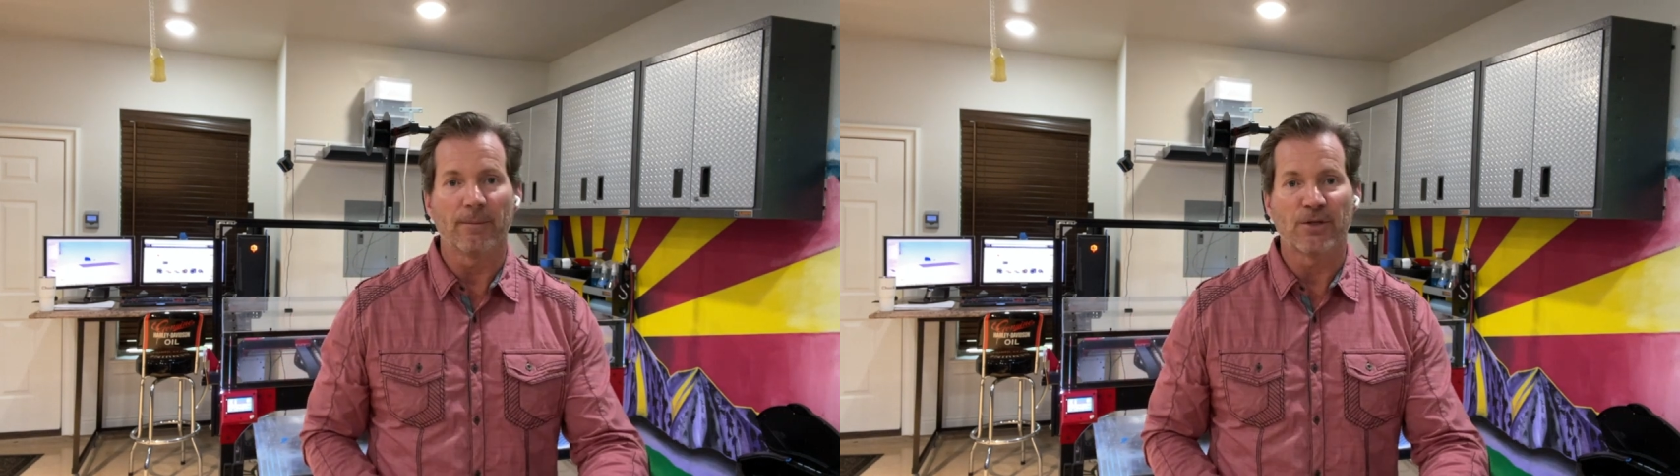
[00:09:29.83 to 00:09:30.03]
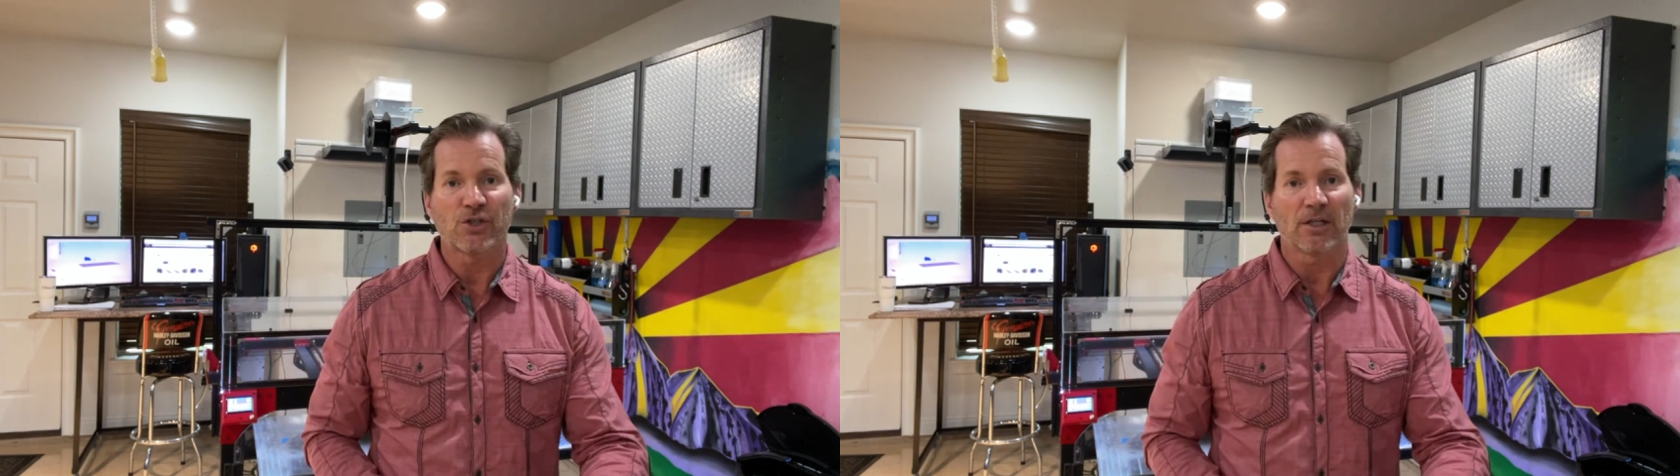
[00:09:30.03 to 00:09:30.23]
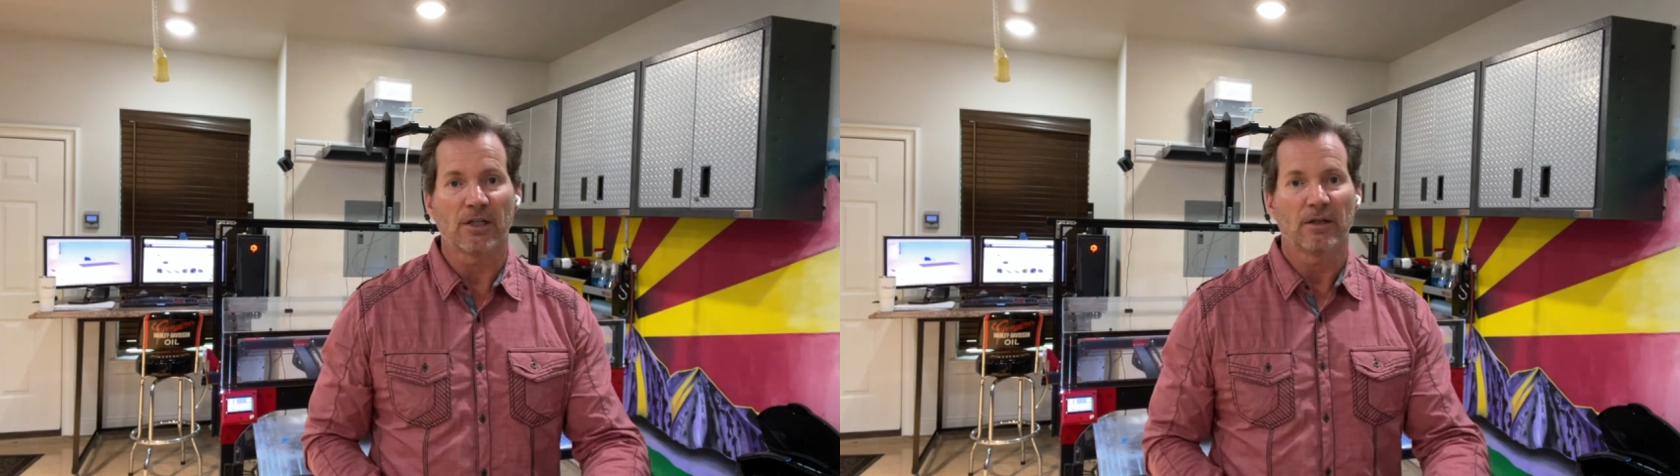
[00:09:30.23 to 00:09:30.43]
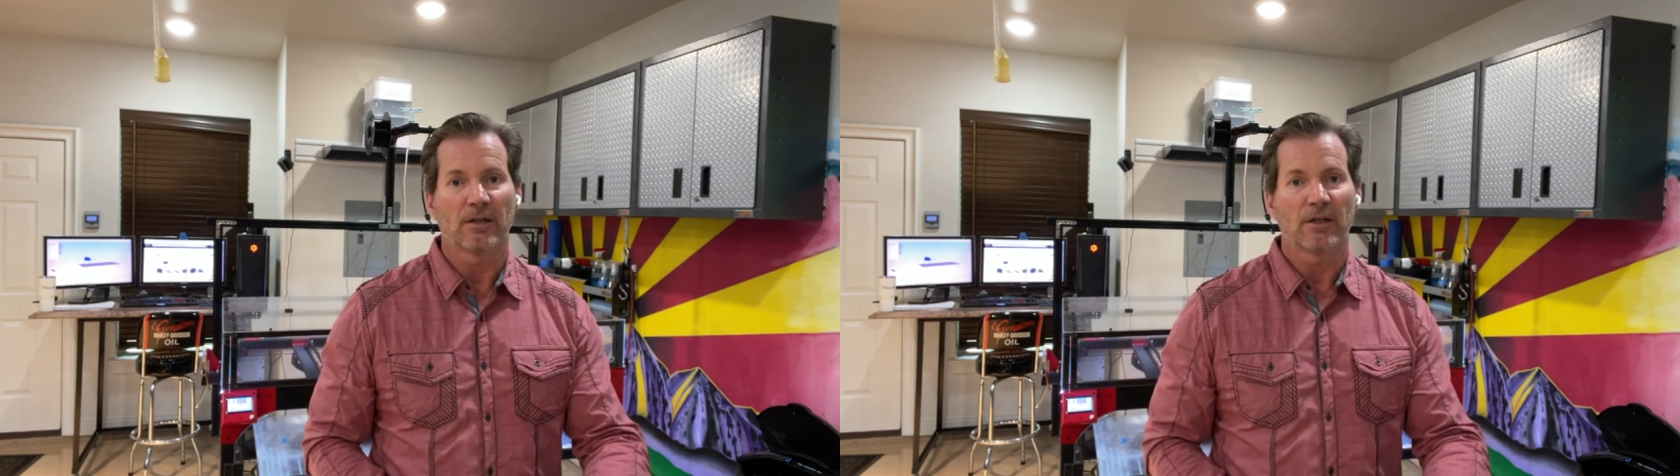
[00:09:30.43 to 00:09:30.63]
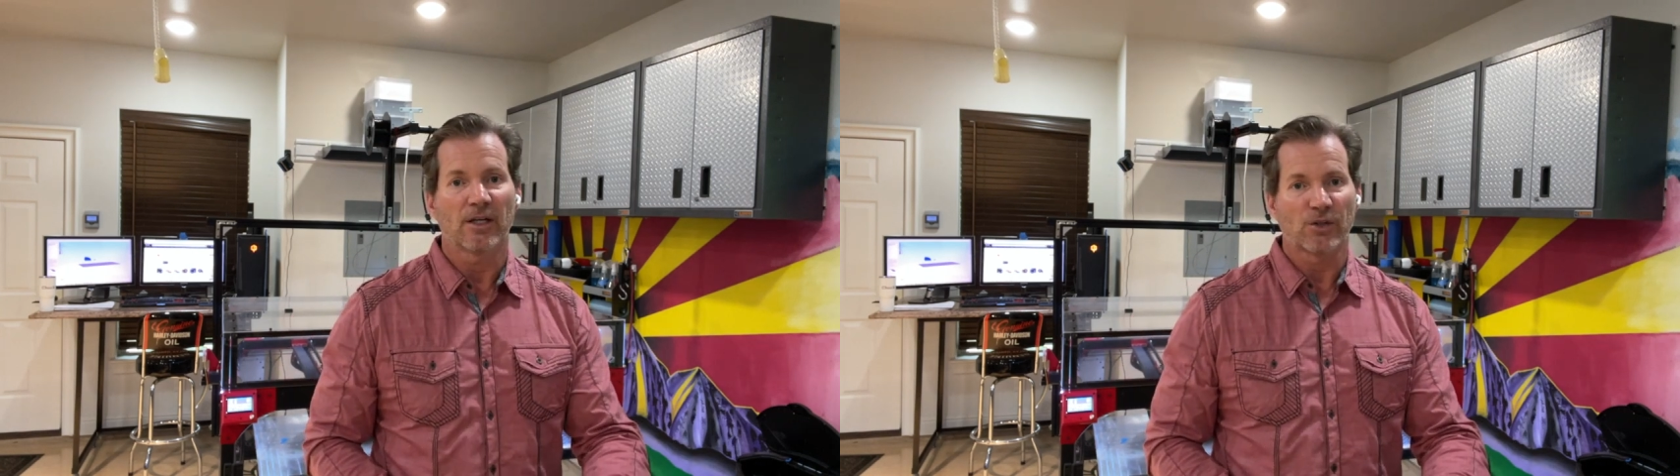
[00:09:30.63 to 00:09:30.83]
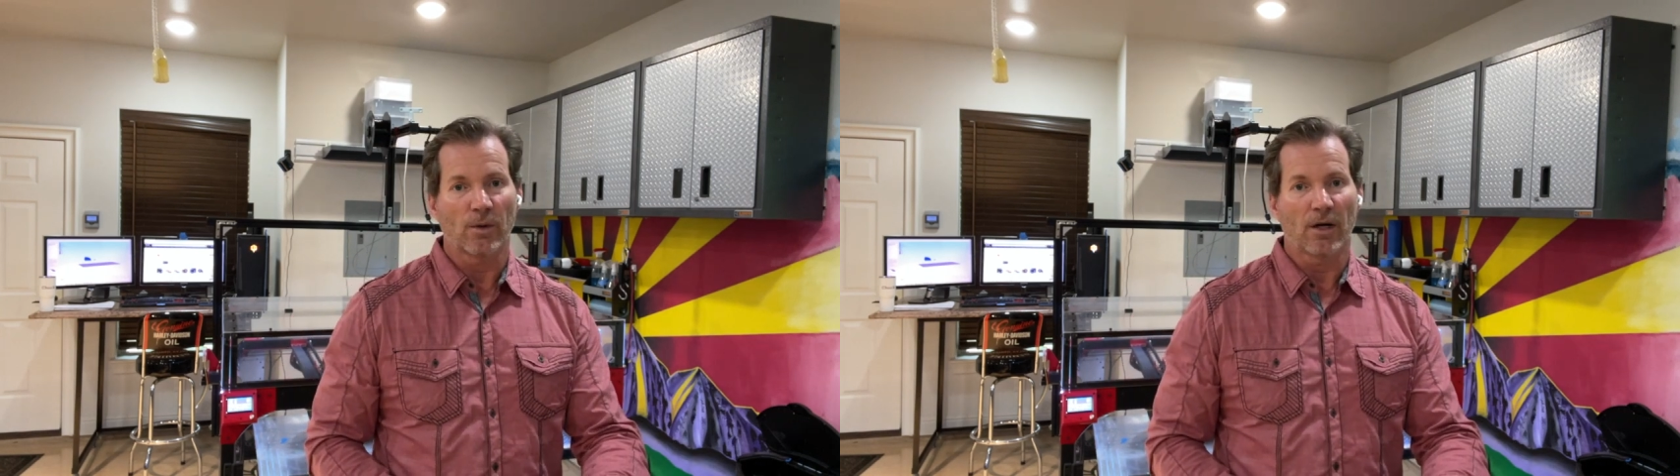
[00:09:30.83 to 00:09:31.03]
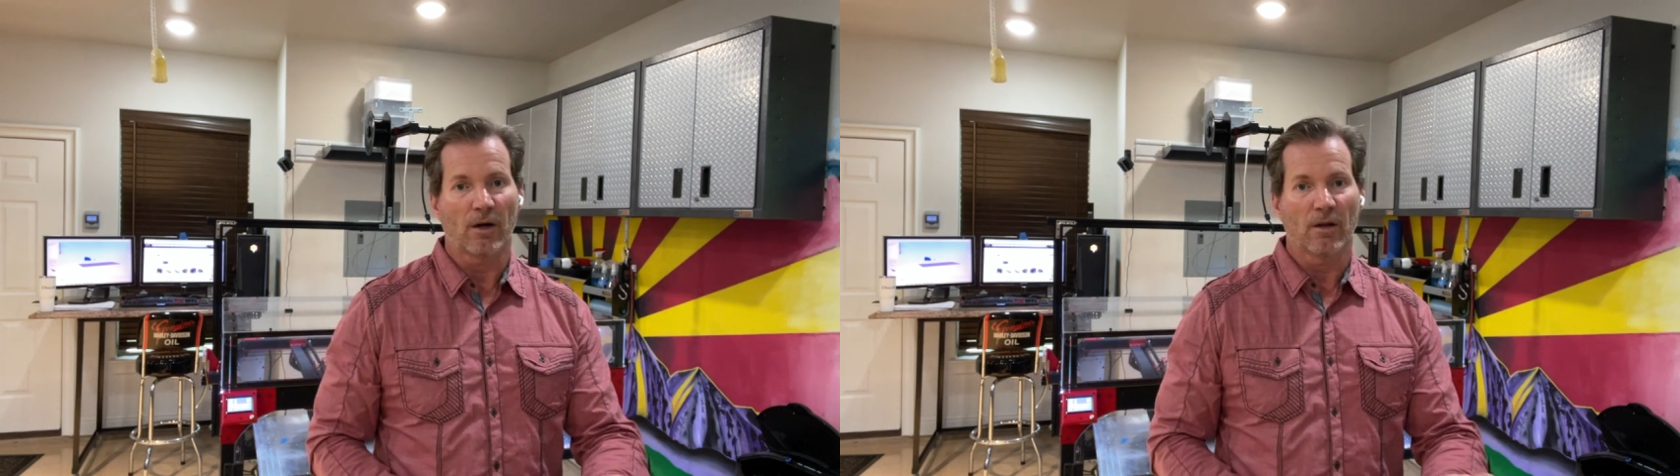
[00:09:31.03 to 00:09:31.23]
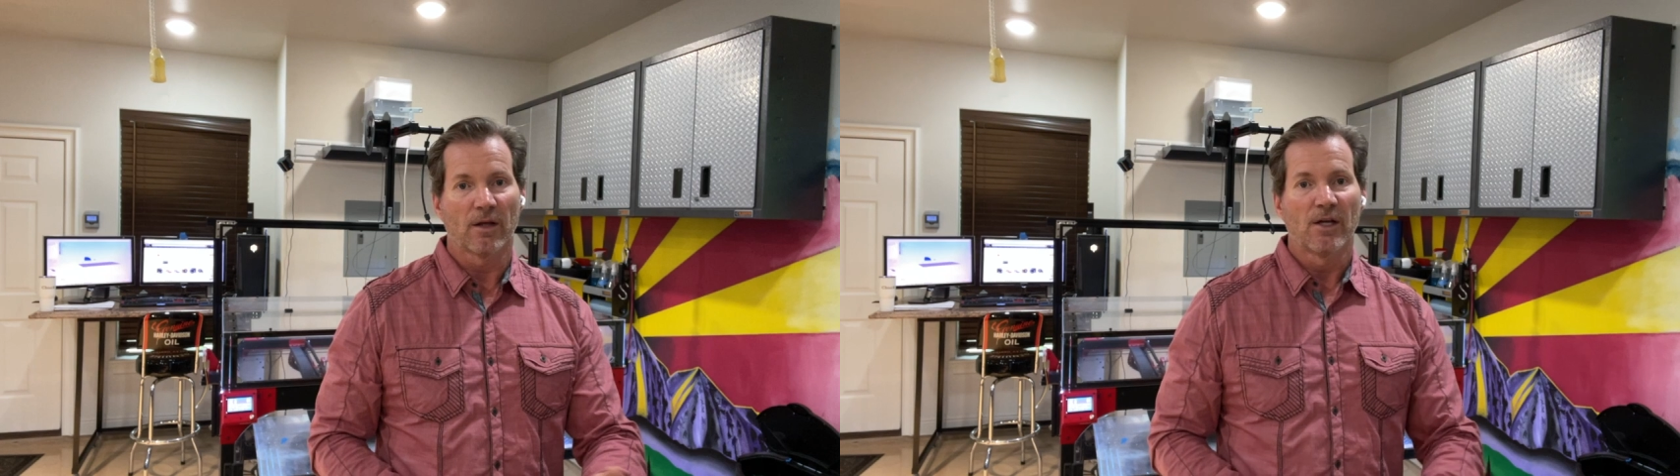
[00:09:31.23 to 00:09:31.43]
machine as
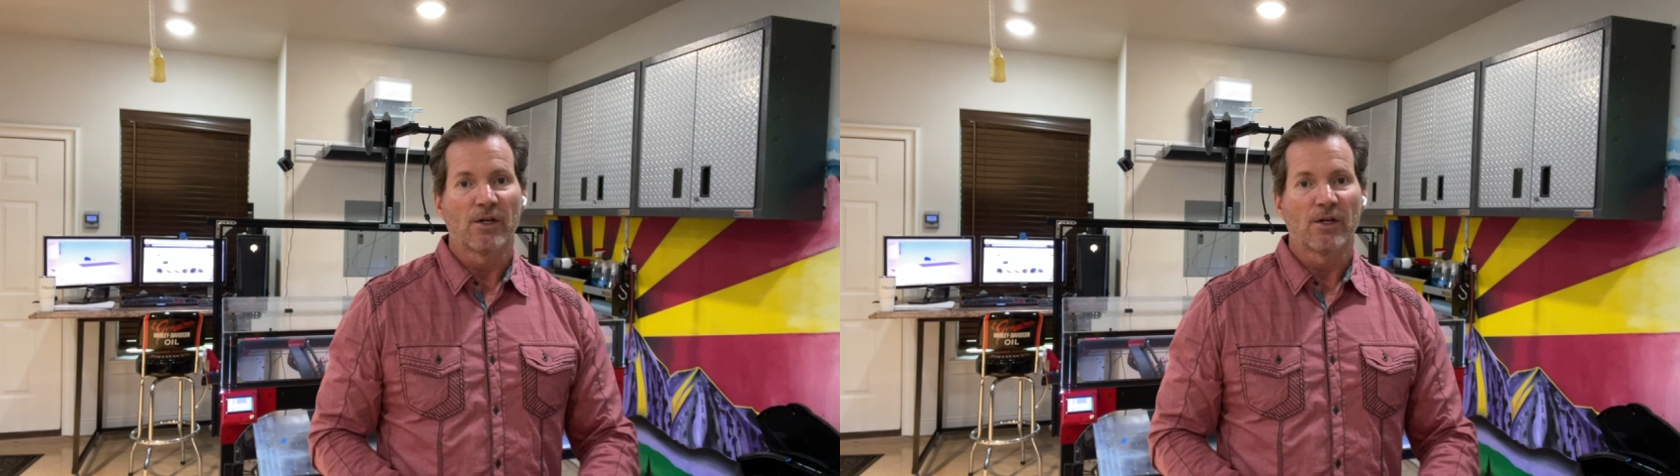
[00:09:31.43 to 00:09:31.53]
well.